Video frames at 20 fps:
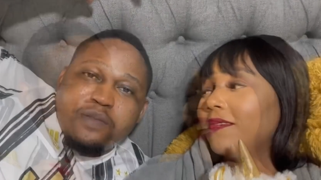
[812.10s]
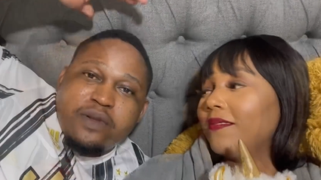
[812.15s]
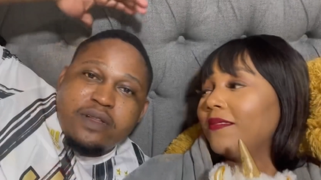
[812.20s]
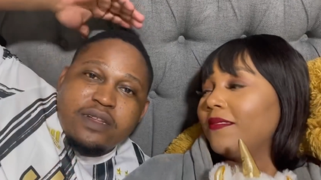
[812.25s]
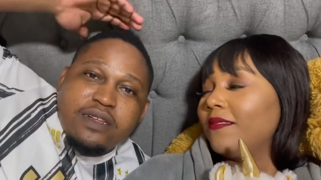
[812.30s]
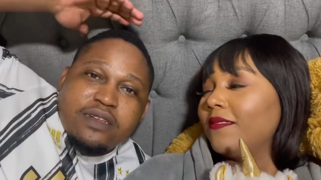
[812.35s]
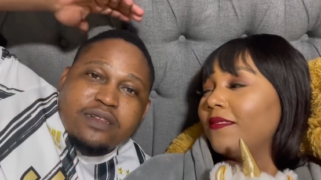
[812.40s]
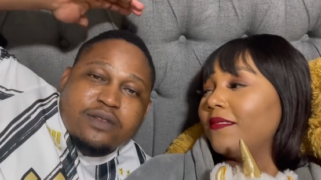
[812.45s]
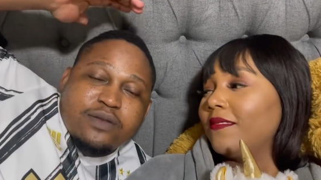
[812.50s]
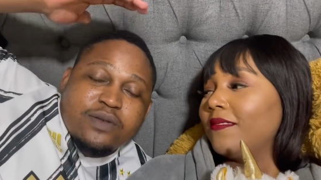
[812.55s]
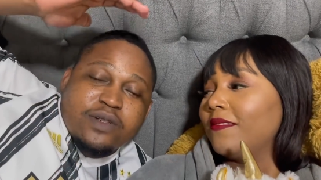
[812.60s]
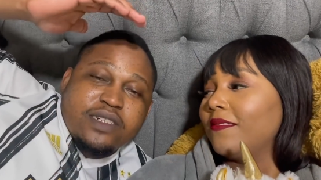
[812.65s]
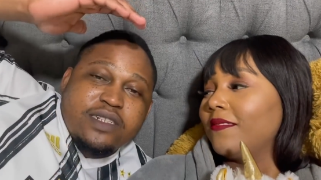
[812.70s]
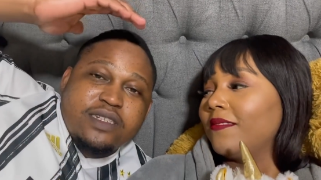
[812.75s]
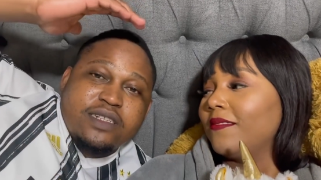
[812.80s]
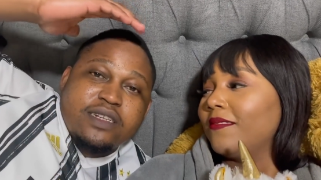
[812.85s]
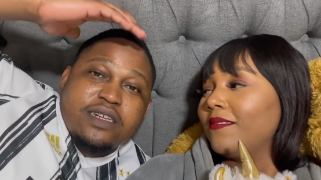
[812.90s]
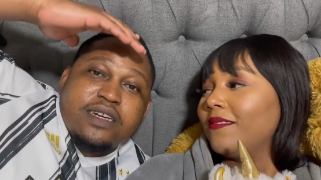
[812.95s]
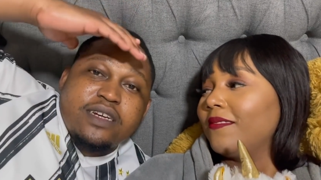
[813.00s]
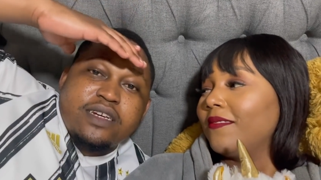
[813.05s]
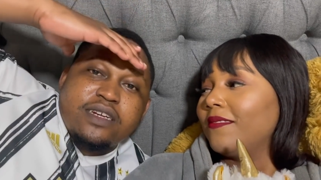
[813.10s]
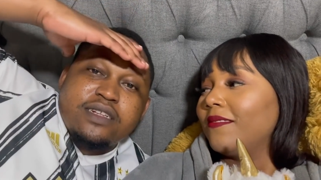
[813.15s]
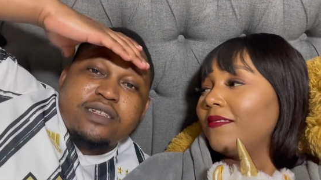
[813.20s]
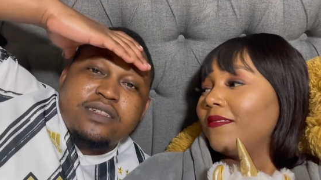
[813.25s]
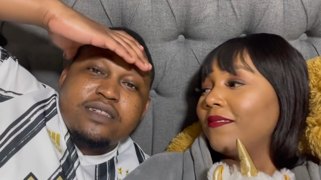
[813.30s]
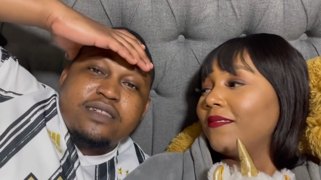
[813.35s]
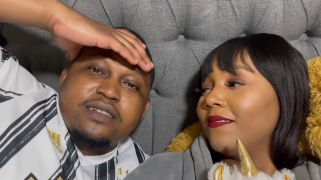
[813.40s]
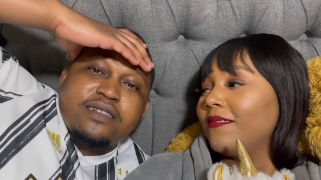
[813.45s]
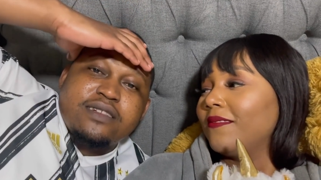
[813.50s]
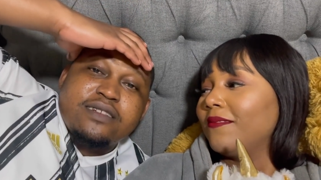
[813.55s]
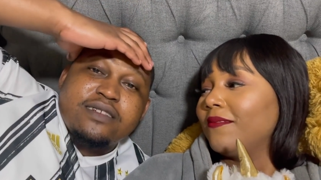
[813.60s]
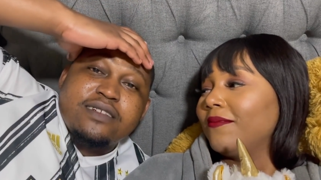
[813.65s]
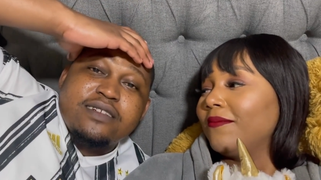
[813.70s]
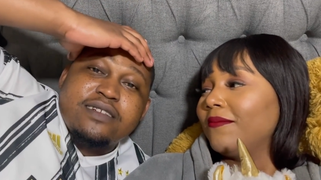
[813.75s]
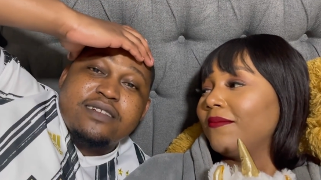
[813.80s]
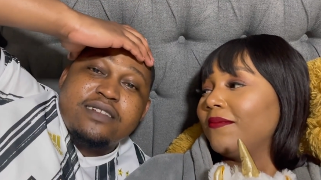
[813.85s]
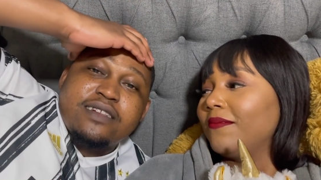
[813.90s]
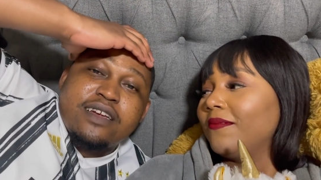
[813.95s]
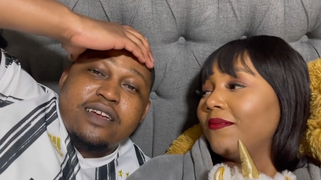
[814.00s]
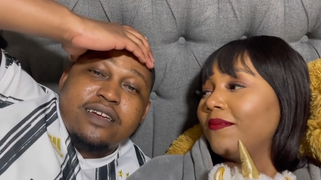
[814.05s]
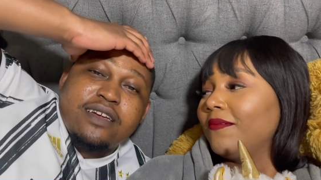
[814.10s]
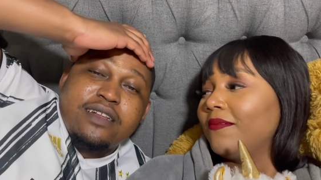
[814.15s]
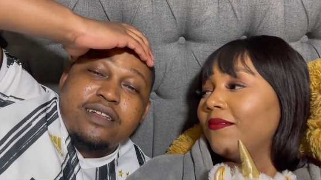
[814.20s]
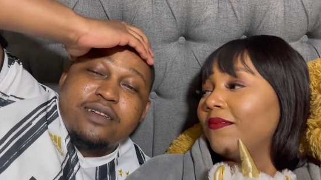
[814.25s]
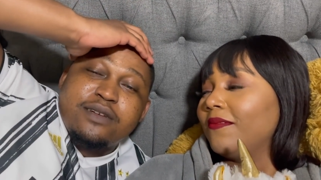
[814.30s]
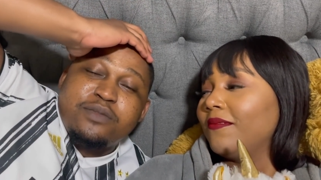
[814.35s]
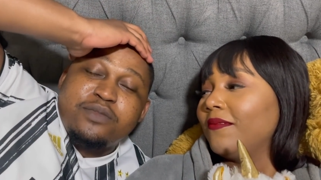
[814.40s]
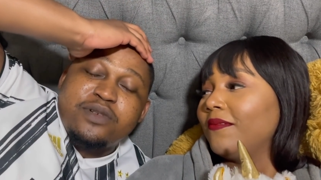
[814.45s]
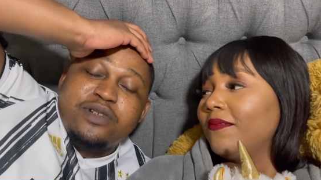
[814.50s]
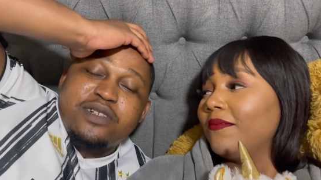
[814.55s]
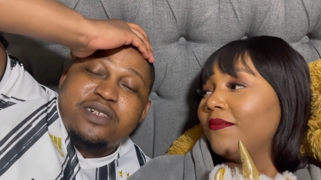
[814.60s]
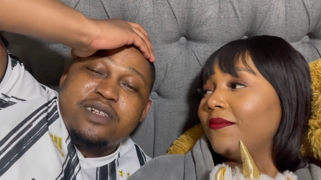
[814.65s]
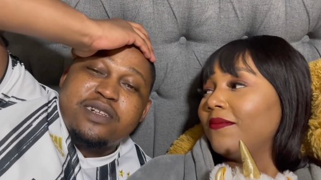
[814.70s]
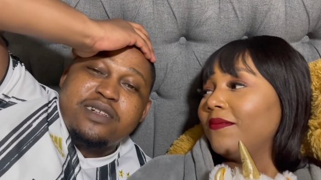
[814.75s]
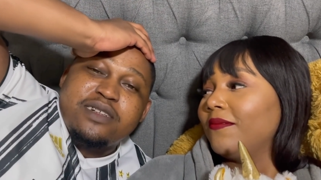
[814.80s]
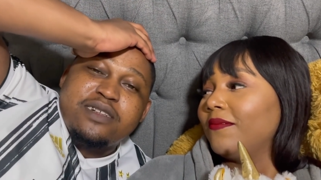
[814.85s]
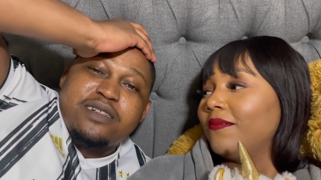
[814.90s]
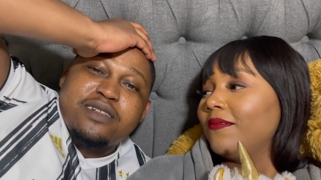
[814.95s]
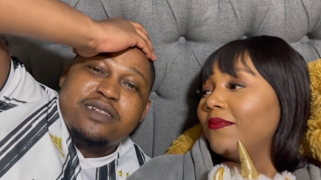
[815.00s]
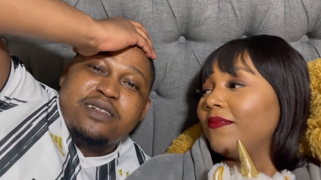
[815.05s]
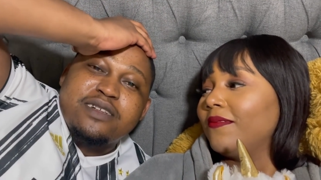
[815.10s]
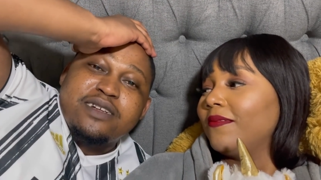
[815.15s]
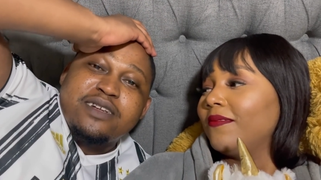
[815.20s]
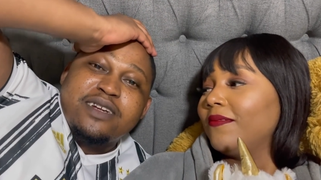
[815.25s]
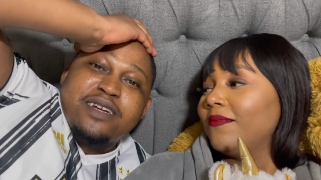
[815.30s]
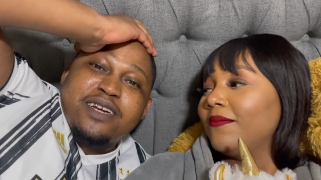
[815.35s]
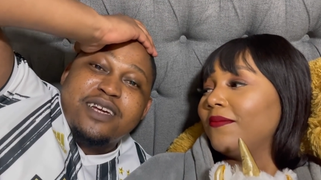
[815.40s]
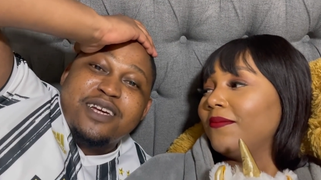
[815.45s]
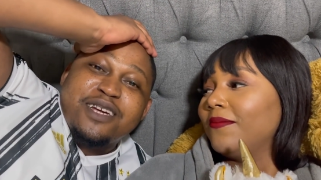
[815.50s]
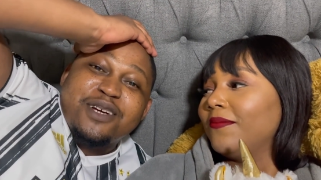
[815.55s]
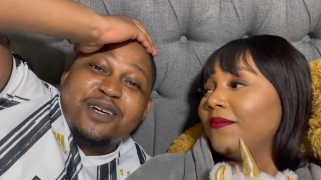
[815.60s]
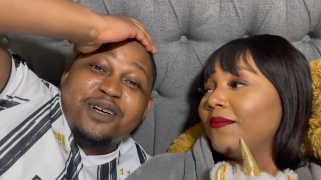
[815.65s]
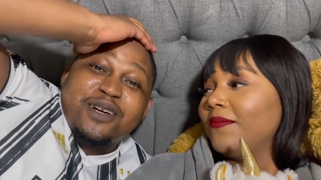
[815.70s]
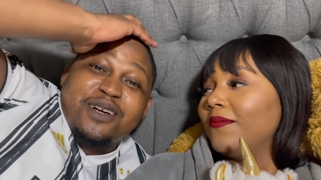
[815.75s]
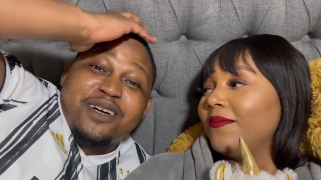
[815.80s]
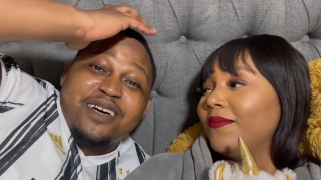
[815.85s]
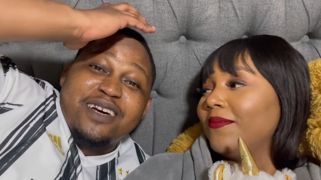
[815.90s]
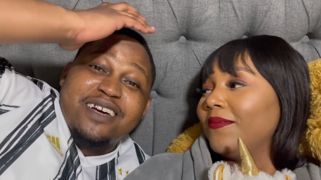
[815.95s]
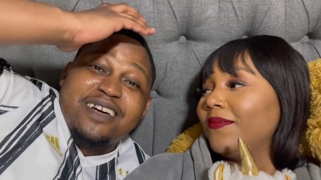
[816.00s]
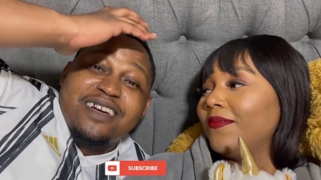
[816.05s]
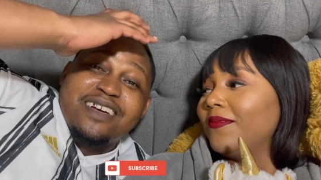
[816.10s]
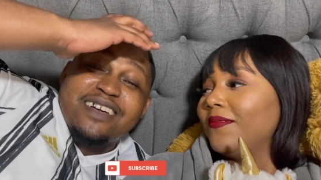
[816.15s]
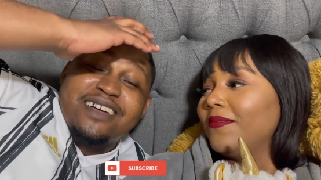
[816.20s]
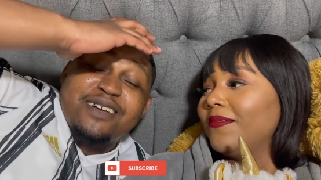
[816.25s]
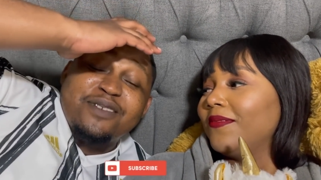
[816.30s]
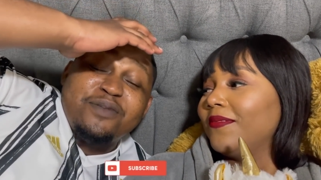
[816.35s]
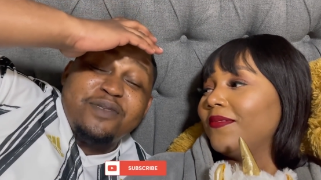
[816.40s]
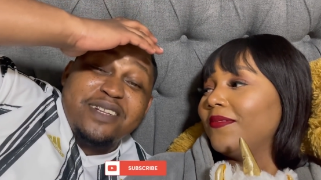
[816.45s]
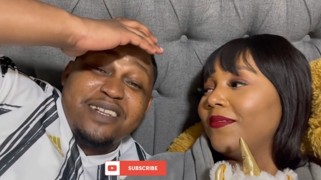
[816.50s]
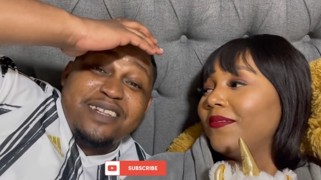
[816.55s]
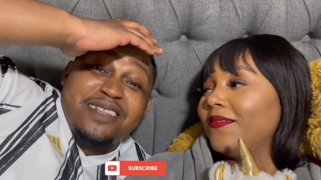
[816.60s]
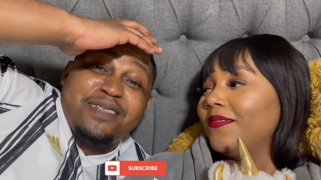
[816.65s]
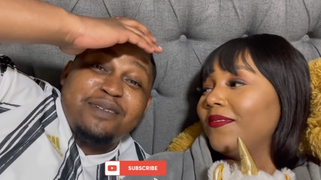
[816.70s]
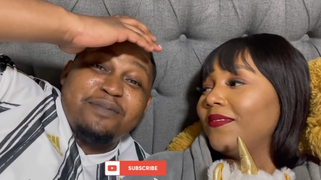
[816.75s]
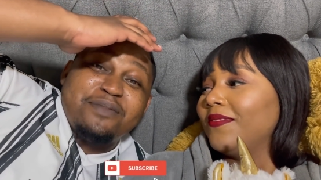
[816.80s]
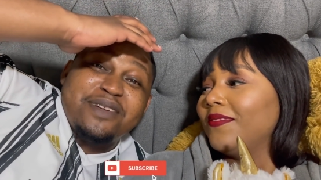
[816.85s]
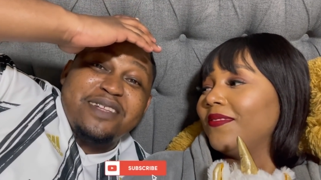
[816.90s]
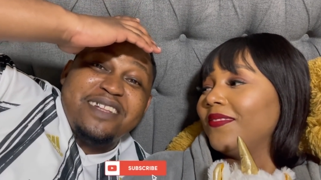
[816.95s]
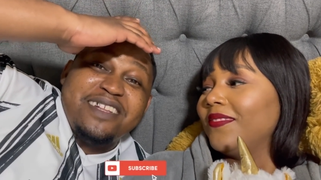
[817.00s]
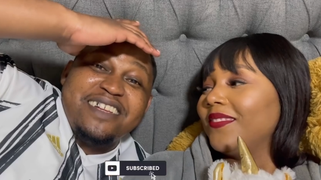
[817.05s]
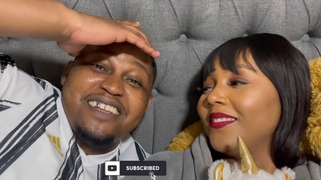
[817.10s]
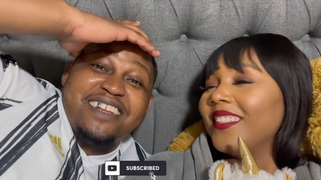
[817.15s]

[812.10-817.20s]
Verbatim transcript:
Speaker 1: Please watch the ads. It's highly appreciated. We need the money.